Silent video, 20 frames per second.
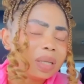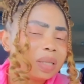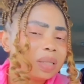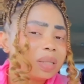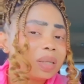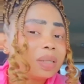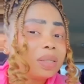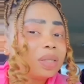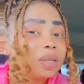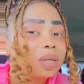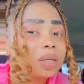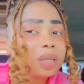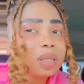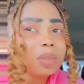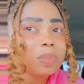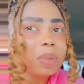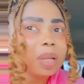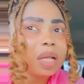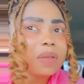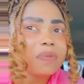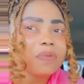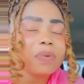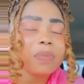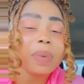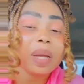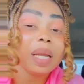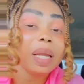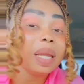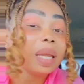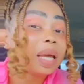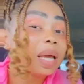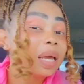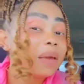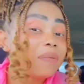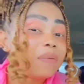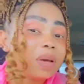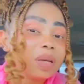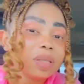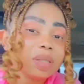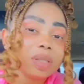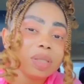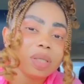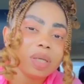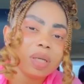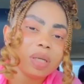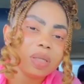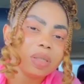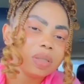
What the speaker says: Since I joined this platform, my life has changed.